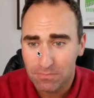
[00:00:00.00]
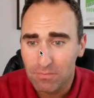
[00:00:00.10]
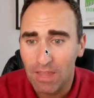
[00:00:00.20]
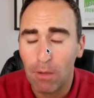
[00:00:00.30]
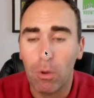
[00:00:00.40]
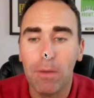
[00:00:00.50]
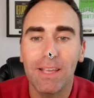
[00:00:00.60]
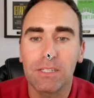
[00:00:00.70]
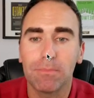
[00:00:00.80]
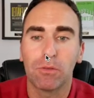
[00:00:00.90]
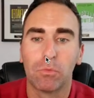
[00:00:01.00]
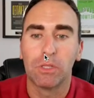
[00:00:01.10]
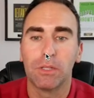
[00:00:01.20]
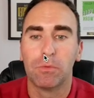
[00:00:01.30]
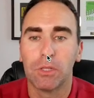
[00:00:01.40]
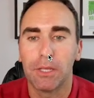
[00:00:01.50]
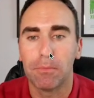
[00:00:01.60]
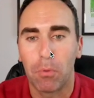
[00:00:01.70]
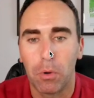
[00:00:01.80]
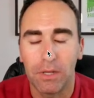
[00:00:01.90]
I want to make something really, really
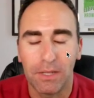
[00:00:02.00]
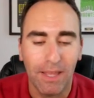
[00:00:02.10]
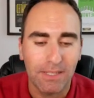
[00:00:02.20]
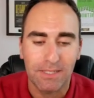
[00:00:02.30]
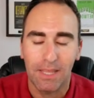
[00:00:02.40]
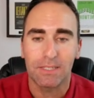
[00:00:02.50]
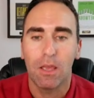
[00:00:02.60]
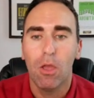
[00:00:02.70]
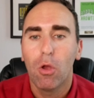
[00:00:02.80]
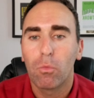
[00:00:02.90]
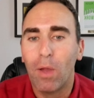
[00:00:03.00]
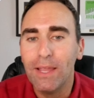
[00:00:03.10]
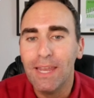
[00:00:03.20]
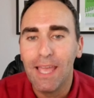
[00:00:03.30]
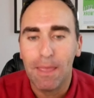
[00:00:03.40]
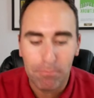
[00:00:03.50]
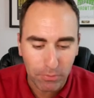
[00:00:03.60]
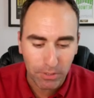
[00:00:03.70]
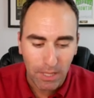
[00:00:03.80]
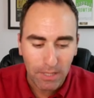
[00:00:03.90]
important, and that's this. Writing a
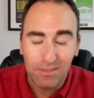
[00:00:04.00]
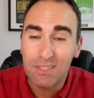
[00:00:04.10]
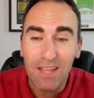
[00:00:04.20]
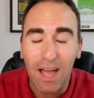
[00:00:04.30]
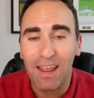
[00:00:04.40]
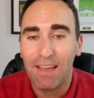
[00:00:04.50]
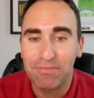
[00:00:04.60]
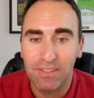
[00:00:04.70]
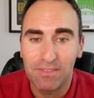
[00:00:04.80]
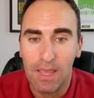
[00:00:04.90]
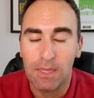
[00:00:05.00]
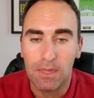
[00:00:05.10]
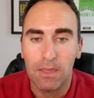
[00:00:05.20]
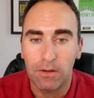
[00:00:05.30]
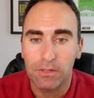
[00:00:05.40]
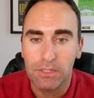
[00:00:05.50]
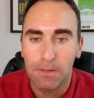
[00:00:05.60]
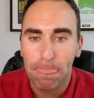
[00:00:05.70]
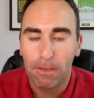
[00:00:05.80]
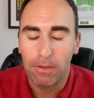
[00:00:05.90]
book does not have to take years.
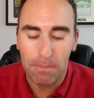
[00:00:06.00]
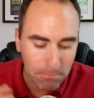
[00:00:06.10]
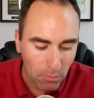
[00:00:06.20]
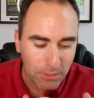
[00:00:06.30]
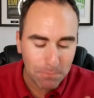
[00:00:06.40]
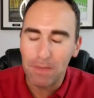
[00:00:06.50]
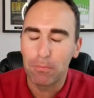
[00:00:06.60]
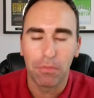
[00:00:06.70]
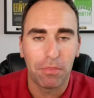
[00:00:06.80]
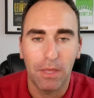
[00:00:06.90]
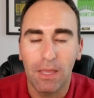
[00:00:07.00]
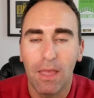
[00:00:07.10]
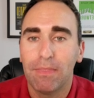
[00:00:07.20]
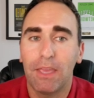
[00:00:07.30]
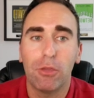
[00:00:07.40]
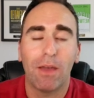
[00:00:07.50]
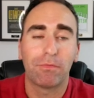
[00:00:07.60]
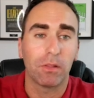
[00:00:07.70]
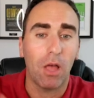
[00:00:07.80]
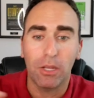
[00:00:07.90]
Okay, most people think that you have to
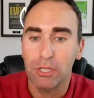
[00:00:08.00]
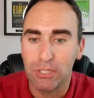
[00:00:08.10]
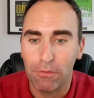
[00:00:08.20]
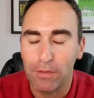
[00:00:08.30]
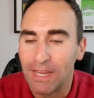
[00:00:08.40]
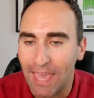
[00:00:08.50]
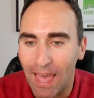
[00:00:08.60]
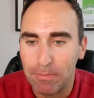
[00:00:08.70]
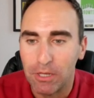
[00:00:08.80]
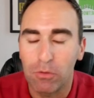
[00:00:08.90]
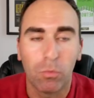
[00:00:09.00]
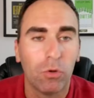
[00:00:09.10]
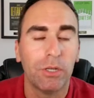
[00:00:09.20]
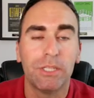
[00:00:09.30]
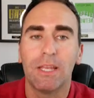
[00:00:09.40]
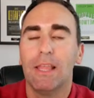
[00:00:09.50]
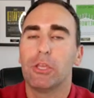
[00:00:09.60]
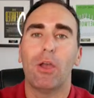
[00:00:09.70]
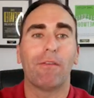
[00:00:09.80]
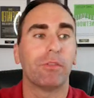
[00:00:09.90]
lock yourself in a cabin in the woods, you
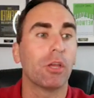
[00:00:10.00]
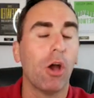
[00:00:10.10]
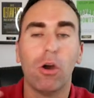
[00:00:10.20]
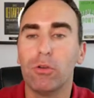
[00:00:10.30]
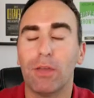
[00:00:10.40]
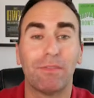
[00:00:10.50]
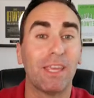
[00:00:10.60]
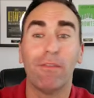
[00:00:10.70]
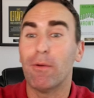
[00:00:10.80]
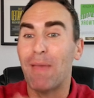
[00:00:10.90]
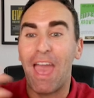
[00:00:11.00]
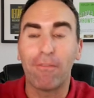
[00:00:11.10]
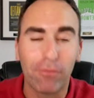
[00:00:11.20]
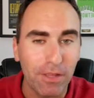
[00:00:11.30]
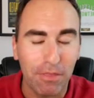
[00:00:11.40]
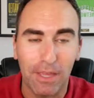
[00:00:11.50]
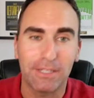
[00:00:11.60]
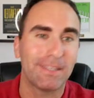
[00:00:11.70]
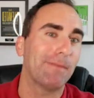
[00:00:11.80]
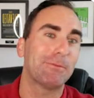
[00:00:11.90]
have to give up everything,
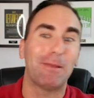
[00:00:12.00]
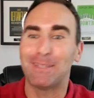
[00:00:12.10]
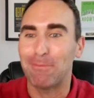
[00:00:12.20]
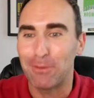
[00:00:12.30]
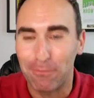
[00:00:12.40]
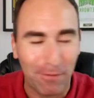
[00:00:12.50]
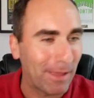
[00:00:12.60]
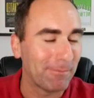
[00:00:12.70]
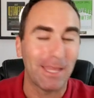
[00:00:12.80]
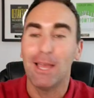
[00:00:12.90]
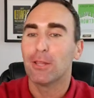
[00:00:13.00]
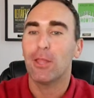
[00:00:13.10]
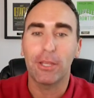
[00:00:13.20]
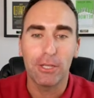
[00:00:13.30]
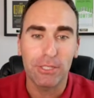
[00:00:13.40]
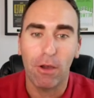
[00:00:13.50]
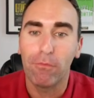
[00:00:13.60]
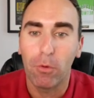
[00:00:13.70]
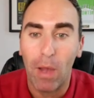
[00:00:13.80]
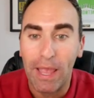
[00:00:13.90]
stop spending time with your family, lock yourself
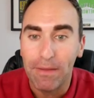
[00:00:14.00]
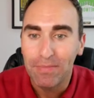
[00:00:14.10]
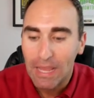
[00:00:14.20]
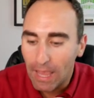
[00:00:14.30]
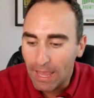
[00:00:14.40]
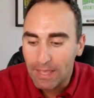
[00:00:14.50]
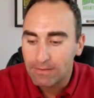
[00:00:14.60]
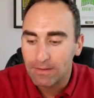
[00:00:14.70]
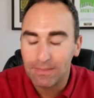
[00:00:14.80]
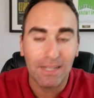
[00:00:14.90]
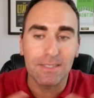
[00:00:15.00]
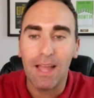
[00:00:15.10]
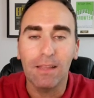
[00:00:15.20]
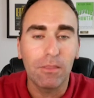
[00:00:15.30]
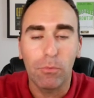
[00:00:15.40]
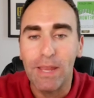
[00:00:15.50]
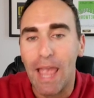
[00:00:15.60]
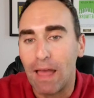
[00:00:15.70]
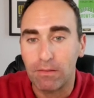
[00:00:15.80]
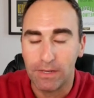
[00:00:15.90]
away, and that's not the
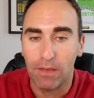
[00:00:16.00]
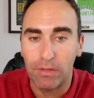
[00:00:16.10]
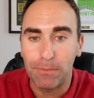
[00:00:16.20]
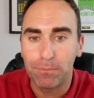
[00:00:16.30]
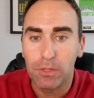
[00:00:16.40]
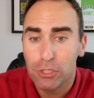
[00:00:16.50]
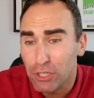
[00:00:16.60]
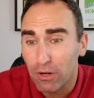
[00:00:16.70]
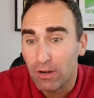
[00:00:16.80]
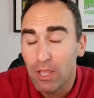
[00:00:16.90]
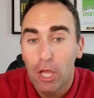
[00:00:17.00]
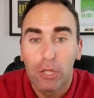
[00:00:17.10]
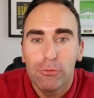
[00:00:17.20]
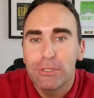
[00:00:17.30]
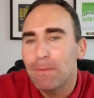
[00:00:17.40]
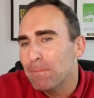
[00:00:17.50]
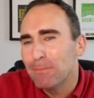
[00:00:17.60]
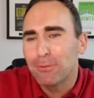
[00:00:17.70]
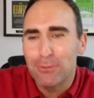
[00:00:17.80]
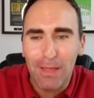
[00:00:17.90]
reality of it. Sure, do some people
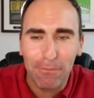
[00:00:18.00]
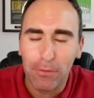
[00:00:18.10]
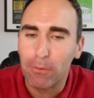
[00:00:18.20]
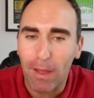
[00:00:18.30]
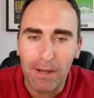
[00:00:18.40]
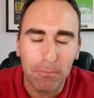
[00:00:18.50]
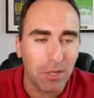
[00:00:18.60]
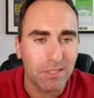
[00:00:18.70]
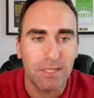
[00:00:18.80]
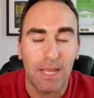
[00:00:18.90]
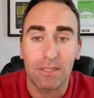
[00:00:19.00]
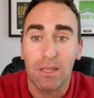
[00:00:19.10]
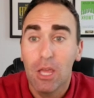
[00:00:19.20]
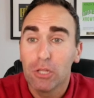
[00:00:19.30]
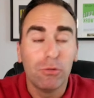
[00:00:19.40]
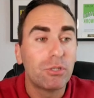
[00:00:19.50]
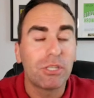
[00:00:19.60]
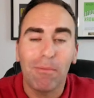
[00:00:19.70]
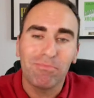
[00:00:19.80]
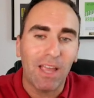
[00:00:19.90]
do that for their writing process? Yes. Do
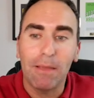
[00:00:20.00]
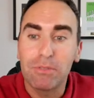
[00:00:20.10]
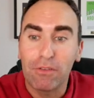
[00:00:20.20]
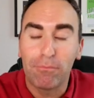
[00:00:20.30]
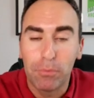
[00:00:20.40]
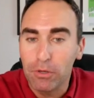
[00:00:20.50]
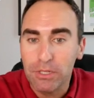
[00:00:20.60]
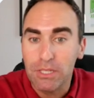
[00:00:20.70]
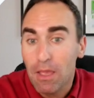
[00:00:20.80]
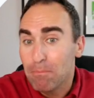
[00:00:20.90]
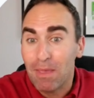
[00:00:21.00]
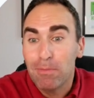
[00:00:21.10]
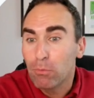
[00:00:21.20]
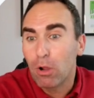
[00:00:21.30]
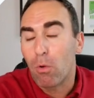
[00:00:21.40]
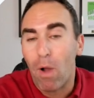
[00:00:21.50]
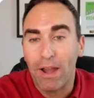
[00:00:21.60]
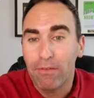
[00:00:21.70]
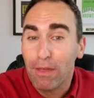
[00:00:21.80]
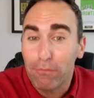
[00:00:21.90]
some types of books maybe require
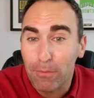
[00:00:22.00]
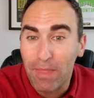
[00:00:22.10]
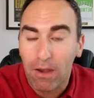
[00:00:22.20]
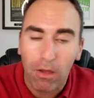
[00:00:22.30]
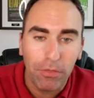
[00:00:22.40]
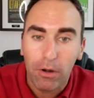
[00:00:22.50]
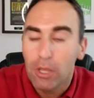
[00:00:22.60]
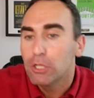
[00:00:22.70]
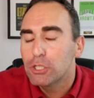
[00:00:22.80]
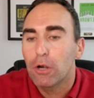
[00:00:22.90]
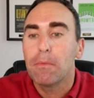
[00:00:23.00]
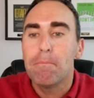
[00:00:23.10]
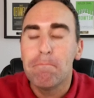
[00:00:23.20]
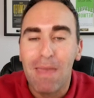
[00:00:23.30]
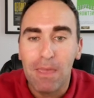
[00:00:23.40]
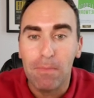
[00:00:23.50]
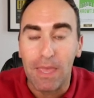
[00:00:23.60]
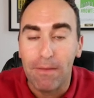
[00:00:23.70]
that from that author? Sure, maybe.